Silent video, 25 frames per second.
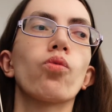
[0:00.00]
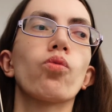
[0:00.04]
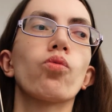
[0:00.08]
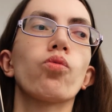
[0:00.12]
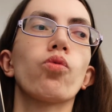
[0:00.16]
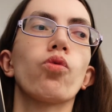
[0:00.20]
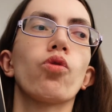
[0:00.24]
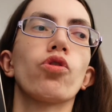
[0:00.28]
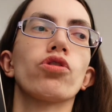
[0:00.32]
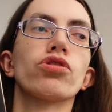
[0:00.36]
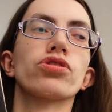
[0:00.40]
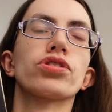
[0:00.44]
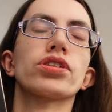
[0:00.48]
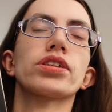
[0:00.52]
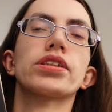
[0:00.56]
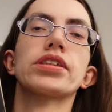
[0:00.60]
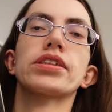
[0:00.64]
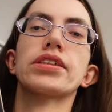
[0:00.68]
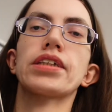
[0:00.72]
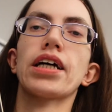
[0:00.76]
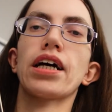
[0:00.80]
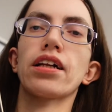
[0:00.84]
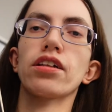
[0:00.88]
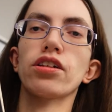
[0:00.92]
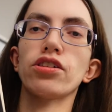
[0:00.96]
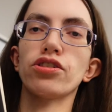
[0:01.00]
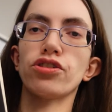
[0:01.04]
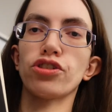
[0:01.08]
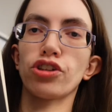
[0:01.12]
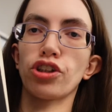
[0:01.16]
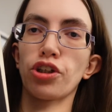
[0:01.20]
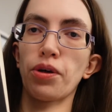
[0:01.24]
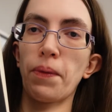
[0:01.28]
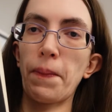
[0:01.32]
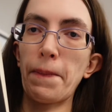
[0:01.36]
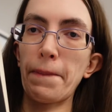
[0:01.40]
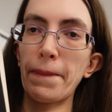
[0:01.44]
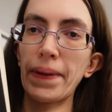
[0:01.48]
was to tell her to
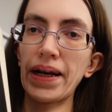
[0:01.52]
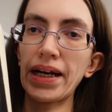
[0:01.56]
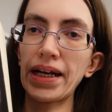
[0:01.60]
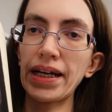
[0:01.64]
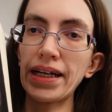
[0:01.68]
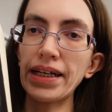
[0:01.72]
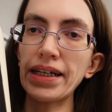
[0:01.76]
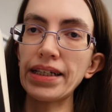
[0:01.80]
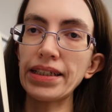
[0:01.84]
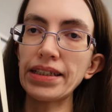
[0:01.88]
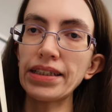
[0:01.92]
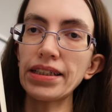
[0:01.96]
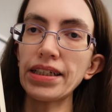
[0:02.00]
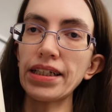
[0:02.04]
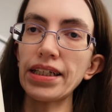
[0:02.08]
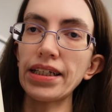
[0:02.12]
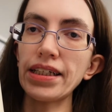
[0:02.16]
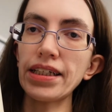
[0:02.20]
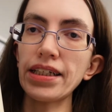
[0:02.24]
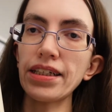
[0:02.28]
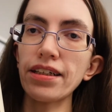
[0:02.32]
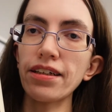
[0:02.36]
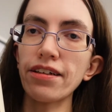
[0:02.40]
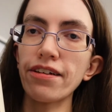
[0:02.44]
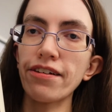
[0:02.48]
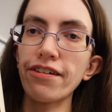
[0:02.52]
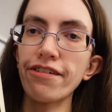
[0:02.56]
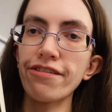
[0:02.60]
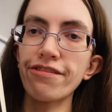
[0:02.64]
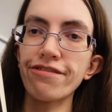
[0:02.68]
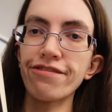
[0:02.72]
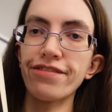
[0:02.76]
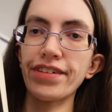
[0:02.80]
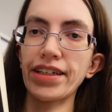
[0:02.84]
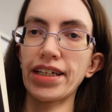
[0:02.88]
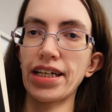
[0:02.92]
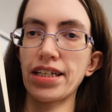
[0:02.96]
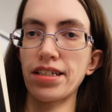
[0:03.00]
completely
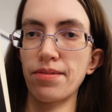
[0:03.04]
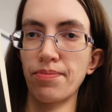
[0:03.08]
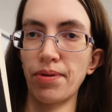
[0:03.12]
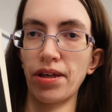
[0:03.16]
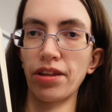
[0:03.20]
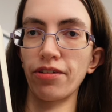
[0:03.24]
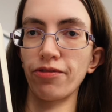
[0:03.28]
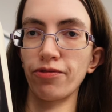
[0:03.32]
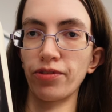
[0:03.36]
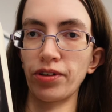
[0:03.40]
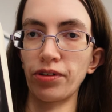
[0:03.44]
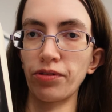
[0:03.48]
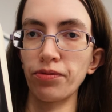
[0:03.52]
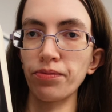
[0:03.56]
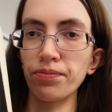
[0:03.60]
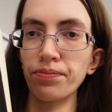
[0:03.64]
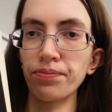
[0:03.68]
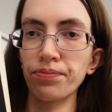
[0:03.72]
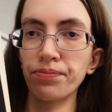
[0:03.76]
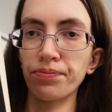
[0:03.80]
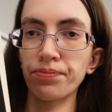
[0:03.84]
forget about the film,